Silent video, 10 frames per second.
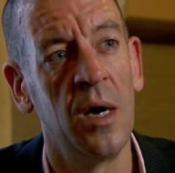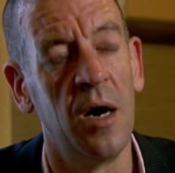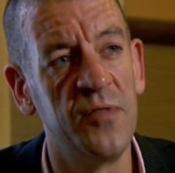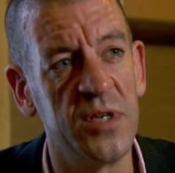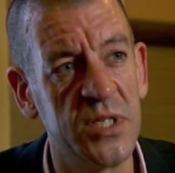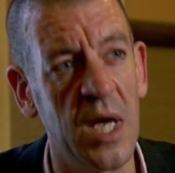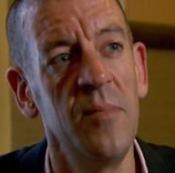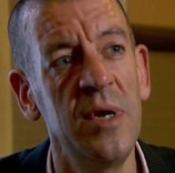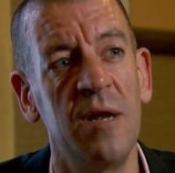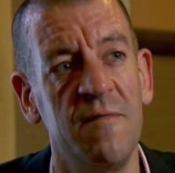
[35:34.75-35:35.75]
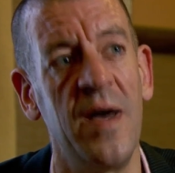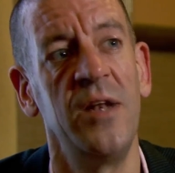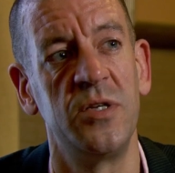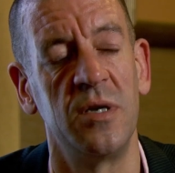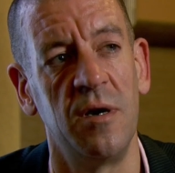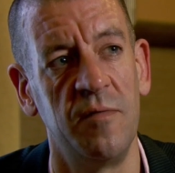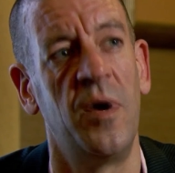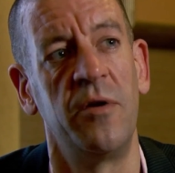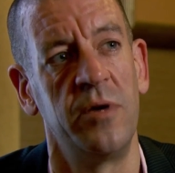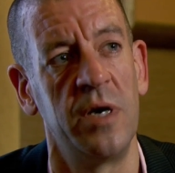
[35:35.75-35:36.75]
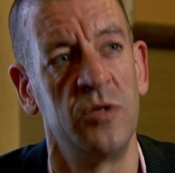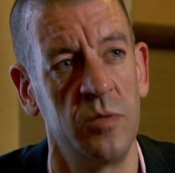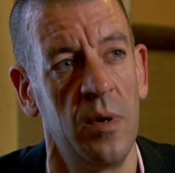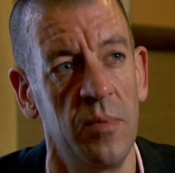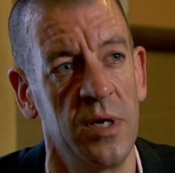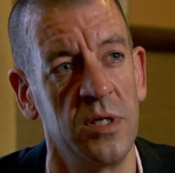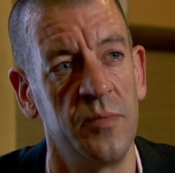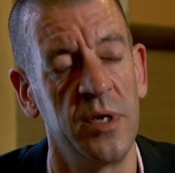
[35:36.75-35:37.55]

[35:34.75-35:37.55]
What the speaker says: of the seminal event of modern Irish republicanism,